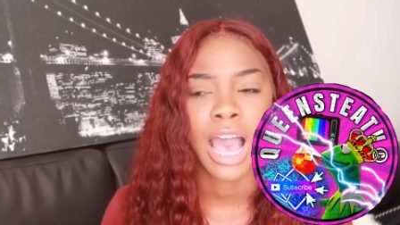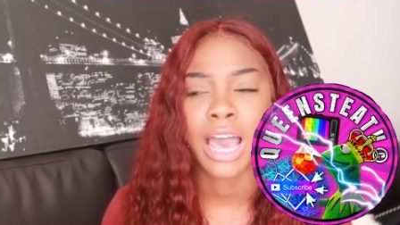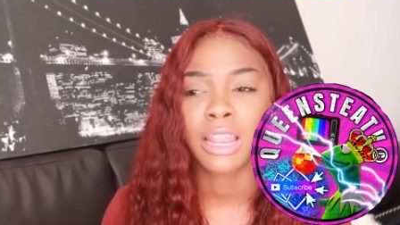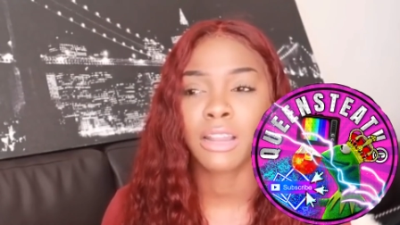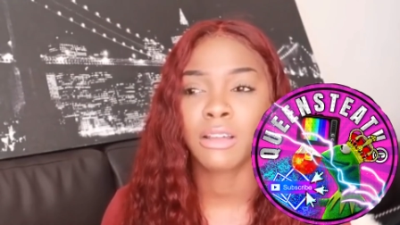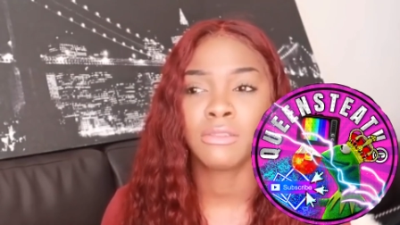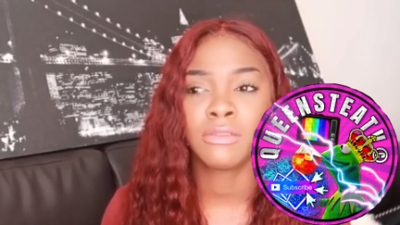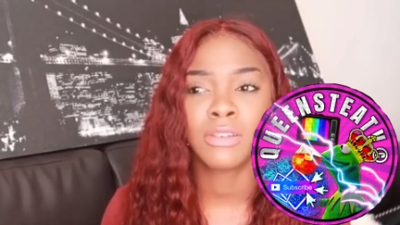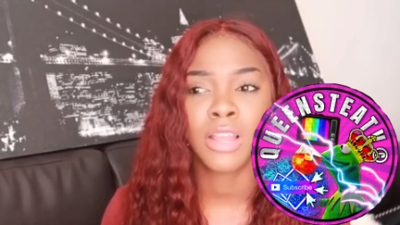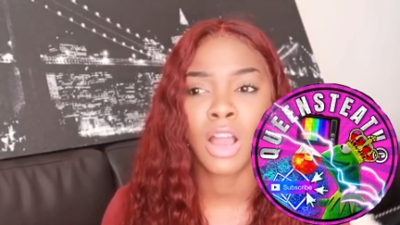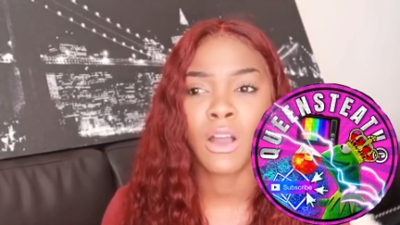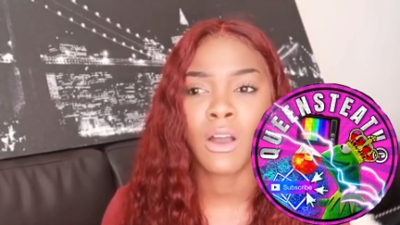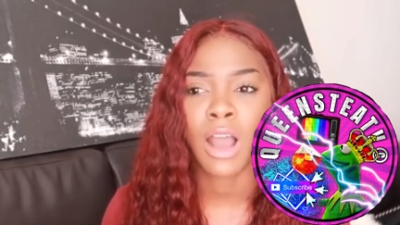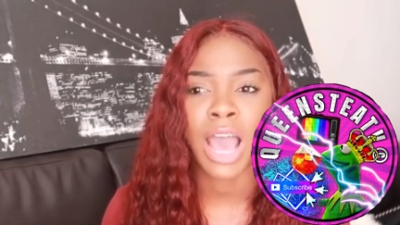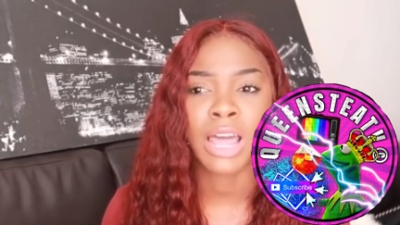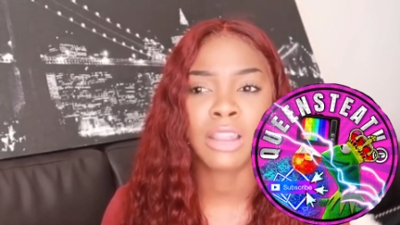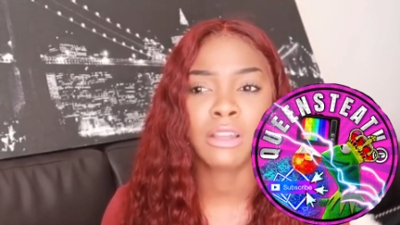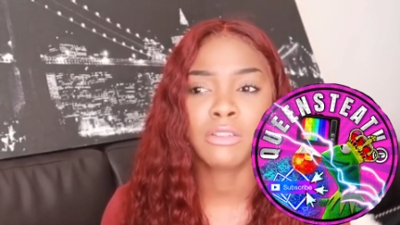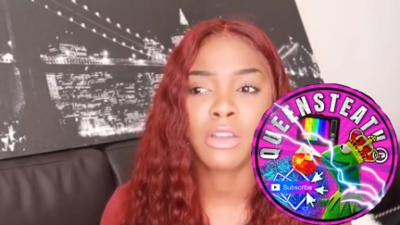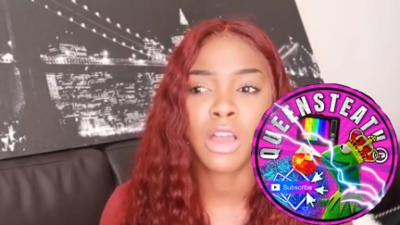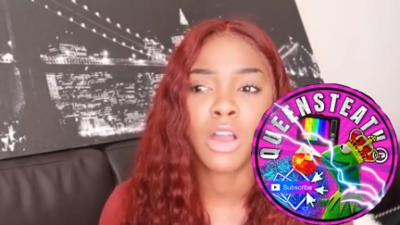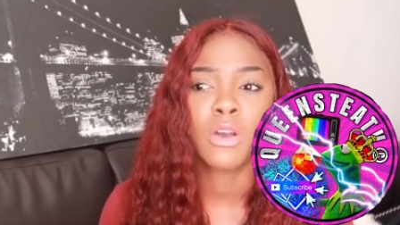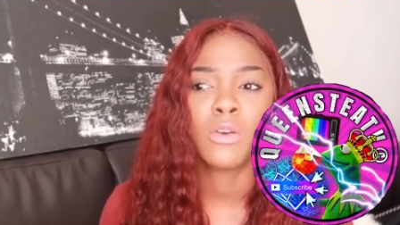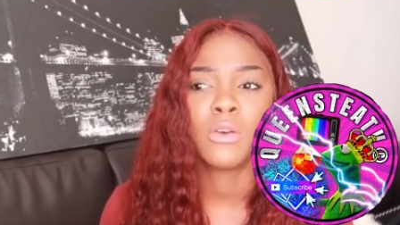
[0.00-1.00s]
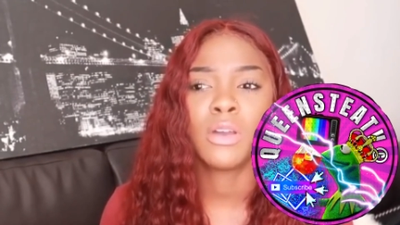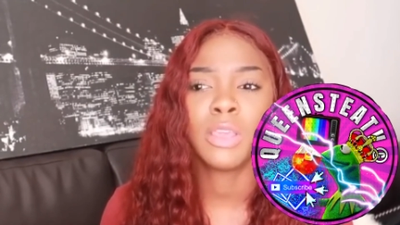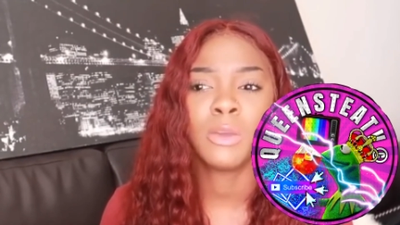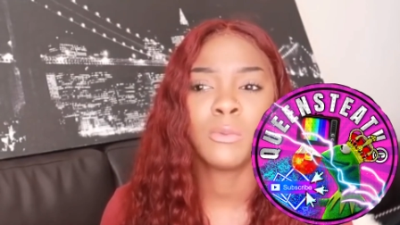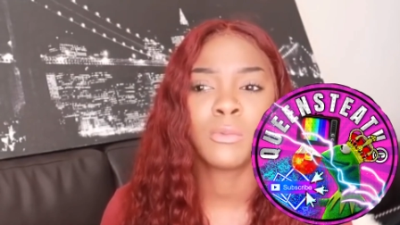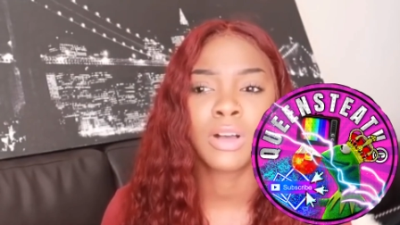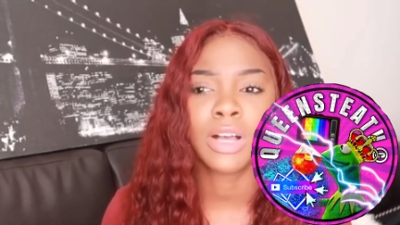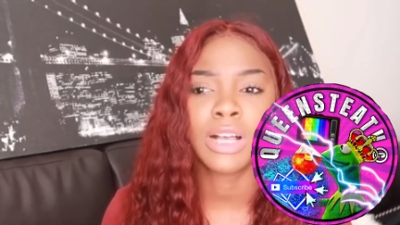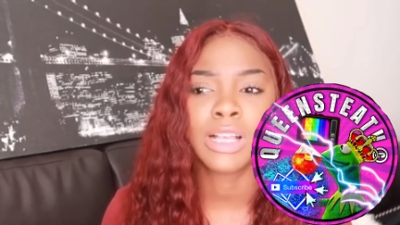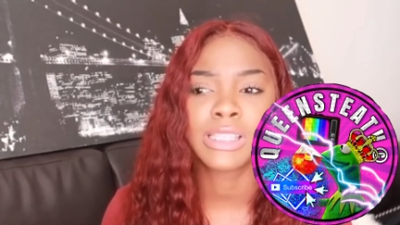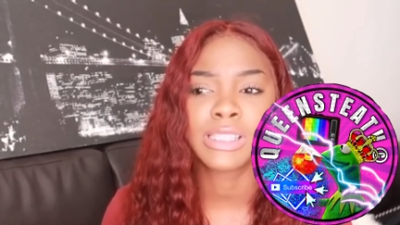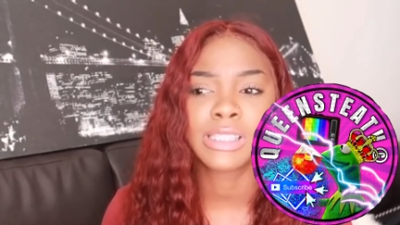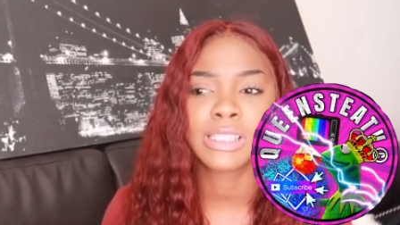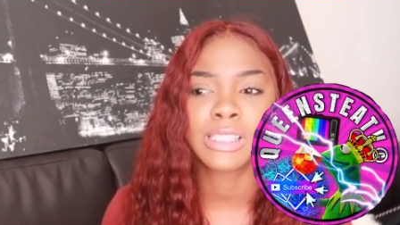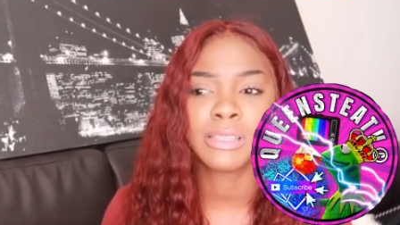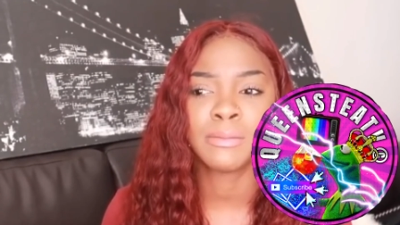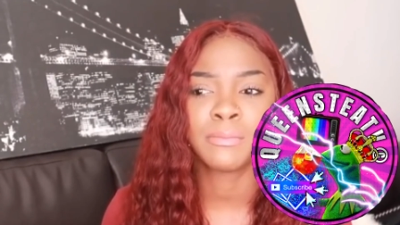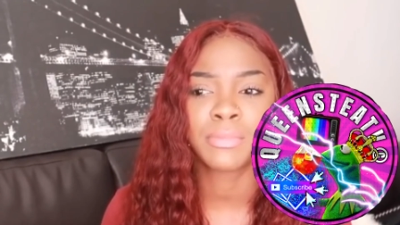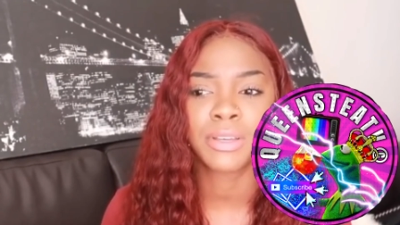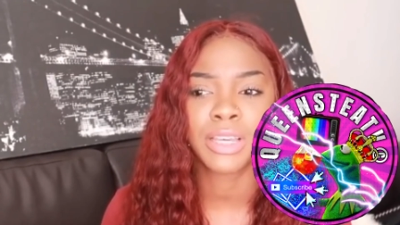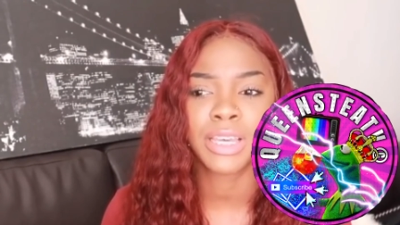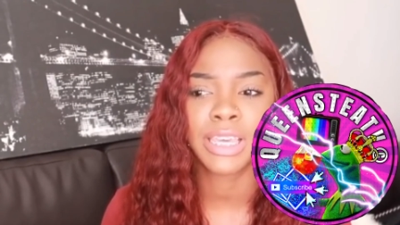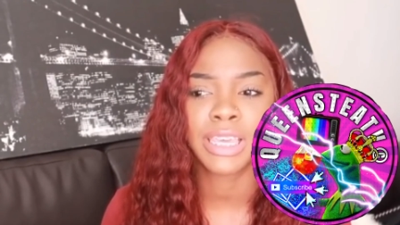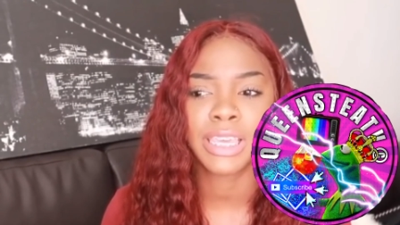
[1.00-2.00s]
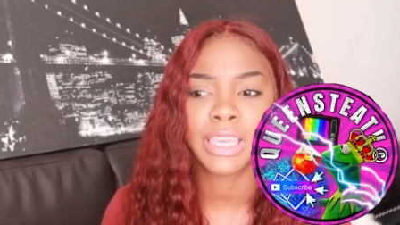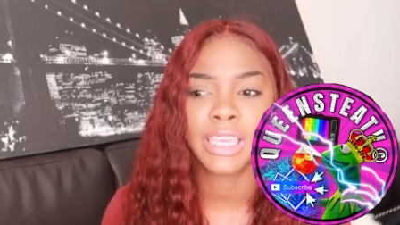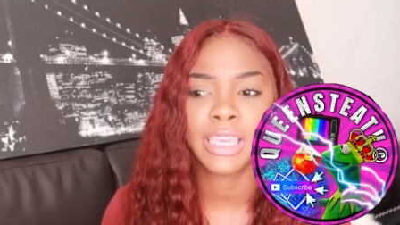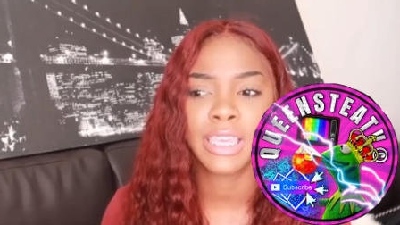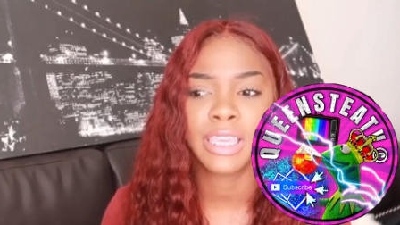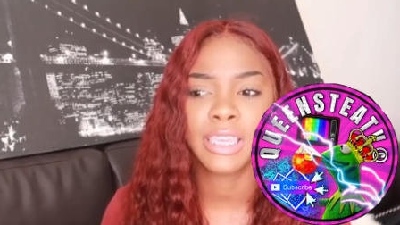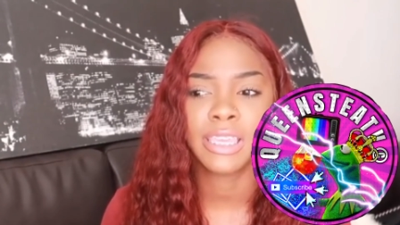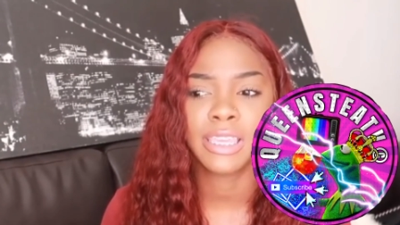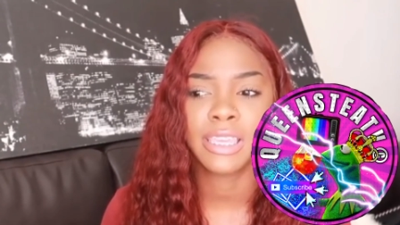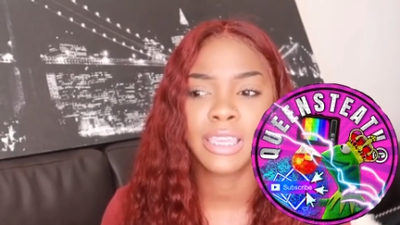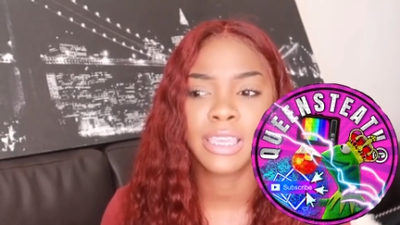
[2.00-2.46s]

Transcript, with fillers: i don't know i don't know who he was but